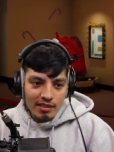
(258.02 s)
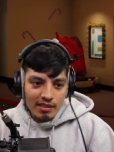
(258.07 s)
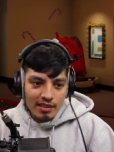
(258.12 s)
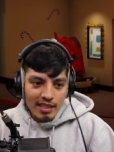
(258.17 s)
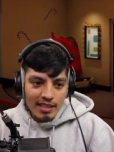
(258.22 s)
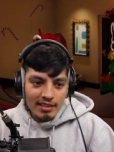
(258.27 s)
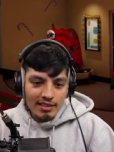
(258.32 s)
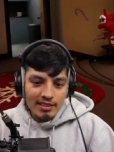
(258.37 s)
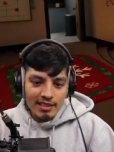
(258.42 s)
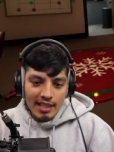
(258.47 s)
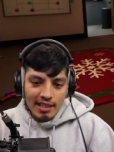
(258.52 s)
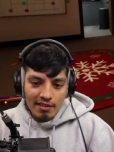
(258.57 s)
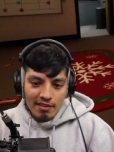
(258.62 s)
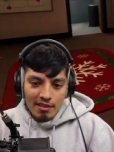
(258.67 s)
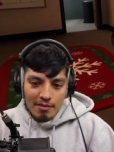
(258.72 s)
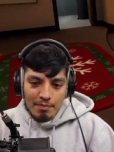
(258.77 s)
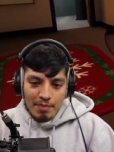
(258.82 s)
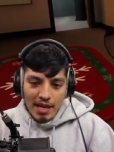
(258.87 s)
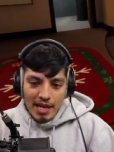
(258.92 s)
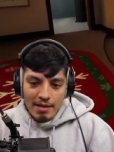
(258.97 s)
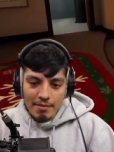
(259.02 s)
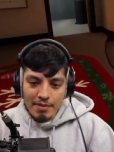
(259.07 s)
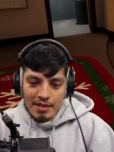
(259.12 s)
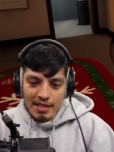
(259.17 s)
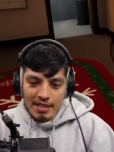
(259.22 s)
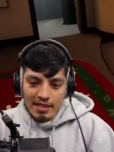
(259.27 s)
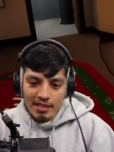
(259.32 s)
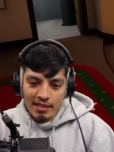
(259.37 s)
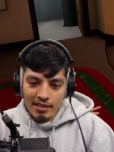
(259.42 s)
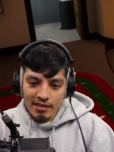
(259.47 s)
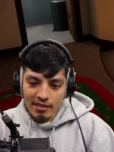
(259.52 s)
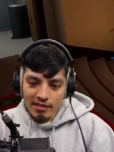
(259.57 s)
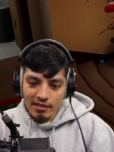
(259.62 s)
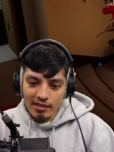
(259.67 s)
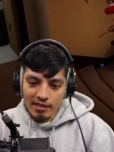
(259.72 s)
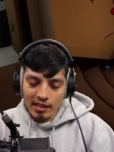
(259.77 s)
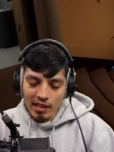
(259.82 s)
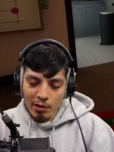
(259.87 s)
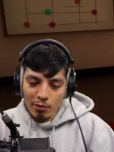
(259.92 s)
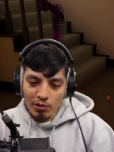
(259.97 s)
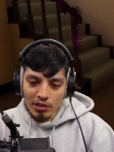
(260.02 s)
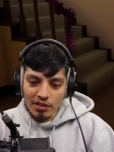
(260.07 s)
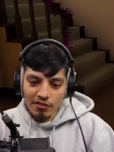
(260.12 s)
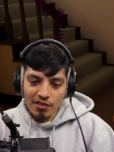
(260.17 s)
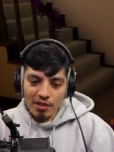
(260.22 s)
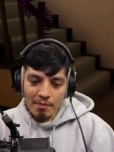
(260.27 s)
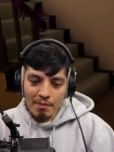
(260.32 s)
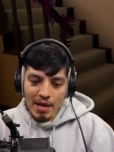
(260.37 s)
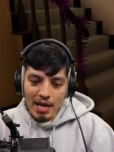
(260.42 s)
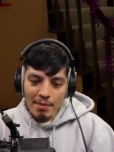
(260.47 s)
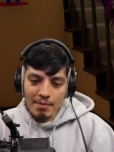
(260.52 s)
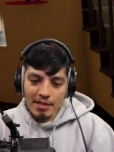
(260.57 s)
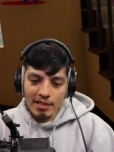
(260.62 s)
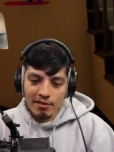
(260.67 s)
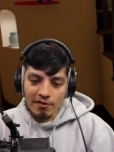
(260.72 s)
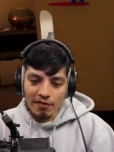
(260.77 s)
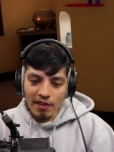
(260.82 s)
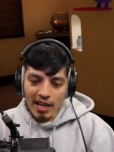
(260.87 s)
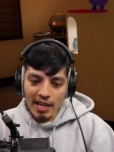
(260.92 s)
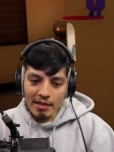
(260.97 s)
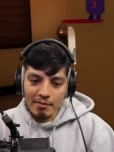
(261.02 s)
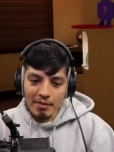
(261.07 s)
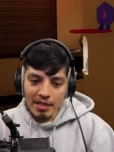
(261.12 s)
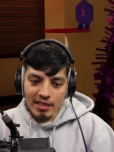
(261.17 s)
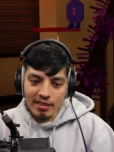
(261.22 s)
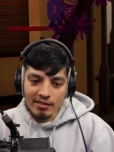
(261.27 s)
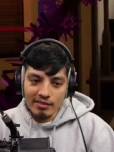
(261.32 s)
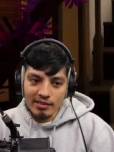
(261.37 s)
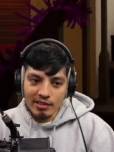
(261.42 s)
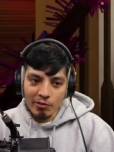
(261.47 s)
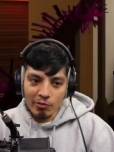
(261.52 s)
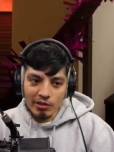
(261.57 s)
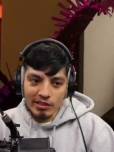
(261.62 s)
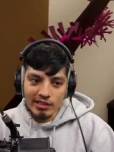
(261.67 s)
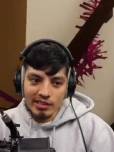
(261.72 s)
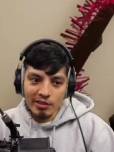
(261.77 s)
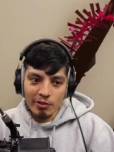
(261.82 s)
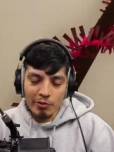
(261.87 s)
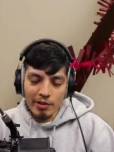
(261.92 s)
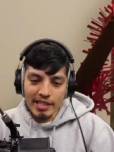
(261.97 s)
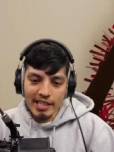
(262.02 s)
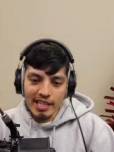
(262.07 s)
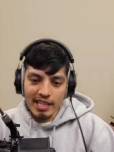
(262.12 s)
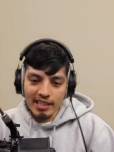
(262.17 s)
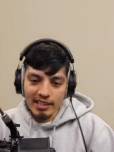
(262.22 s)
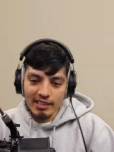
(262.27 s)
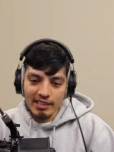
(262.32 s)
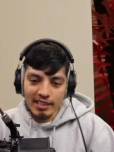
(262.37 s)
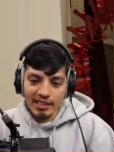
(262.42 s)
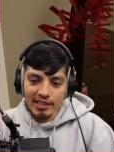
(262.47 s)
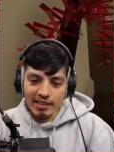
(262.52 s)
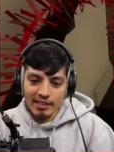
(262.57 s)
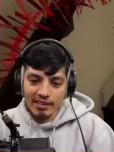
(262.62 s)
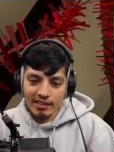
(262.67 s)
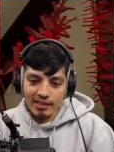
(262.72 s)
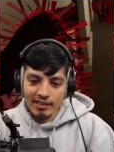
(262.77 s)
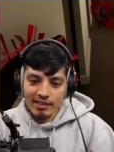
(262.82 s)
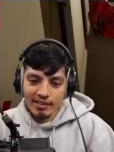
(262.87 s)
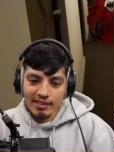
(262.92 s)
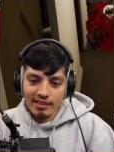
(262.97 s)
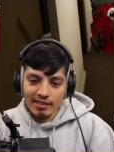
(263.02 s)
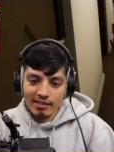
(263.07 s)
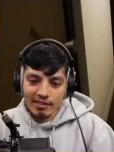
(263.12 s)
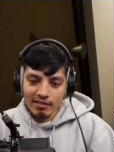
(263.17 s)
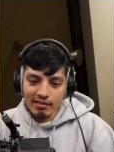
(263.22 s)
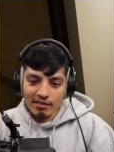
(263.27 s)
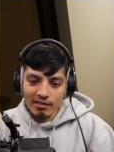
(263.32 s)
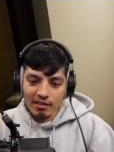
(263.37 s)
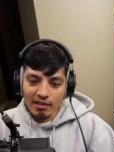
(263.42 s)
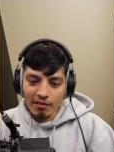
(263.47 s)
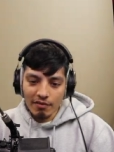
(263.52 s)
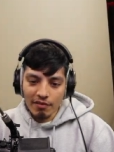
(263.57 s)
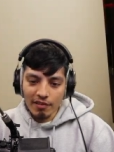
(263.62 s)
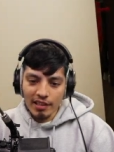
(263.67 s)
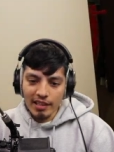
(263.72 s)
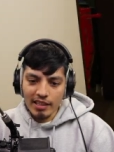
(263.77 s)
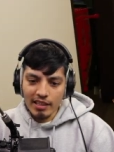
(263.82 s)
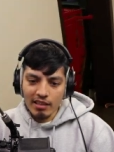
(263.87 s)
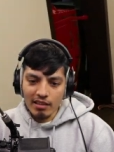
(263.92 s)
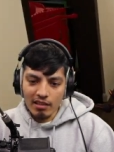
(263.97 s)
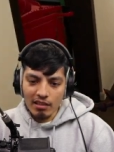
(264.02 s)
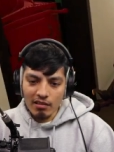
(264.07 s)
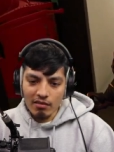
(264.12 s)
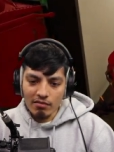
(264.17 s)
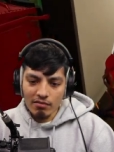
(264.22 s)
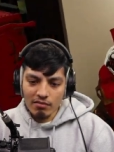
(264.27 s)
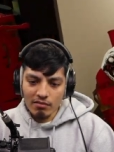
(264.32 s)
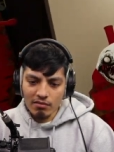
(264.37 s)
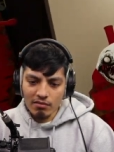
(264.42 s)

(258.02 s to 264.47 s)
Okay, settle the baby. I wonder if the baby's fine because there was a green egg in there. Hopefully... oh.